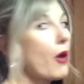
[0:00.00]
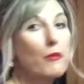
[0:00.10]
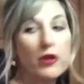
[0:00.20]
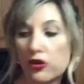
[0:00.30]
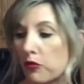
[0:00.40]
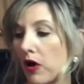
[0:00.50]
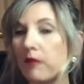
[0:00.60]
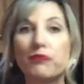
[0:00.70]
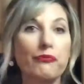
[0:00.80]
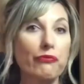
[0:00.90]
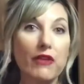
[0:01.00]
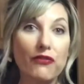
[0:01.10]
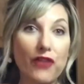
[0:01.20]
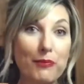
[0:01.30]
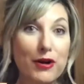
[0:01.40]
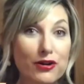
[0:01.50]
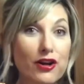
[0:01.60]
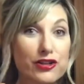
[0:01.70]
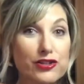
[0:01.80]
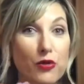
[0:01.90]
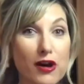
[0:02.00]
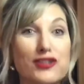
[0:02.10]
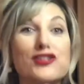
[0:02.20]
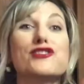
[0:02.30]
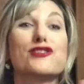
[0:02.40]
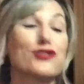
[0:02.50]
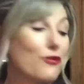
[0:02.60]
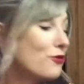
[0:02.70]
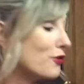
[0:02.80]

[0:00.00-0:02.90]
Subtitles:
But you know what? That butternut squash is so